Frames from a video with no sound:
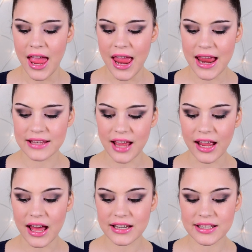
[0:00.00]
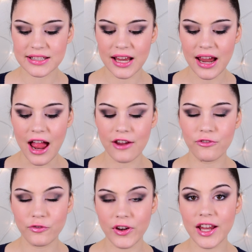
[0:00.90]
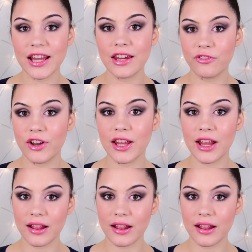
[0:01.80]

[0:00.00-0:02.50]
And I gotta say, I really